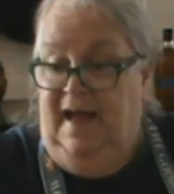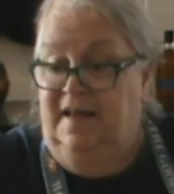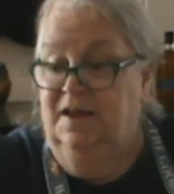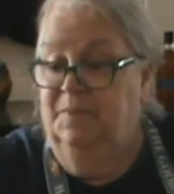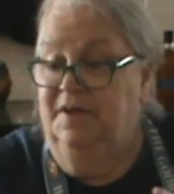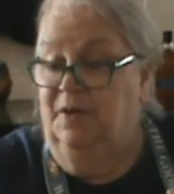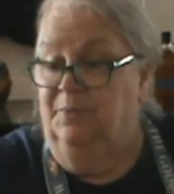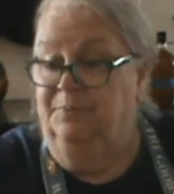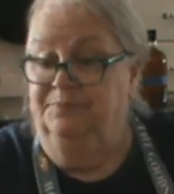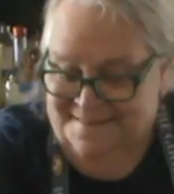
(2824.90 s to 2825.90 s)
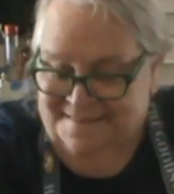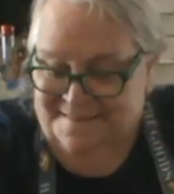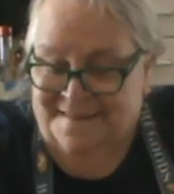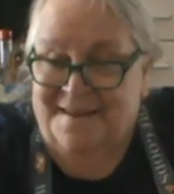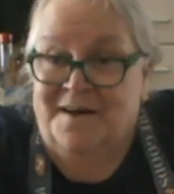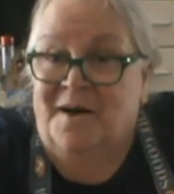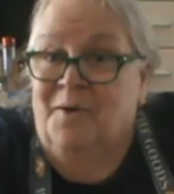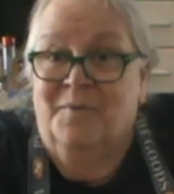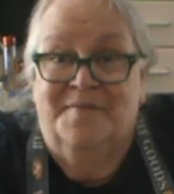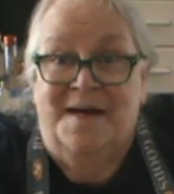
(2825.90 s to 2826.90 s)
And here we go.
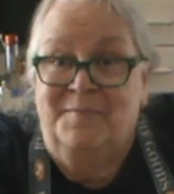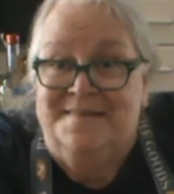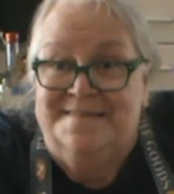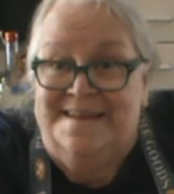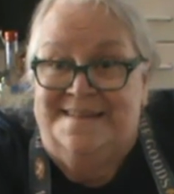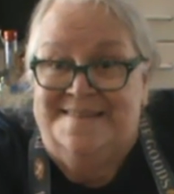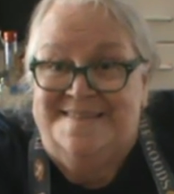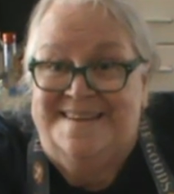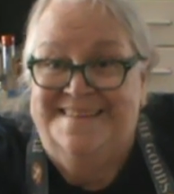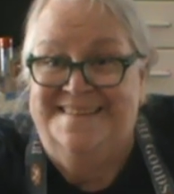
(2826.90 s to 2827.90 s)
Well, that was nuts.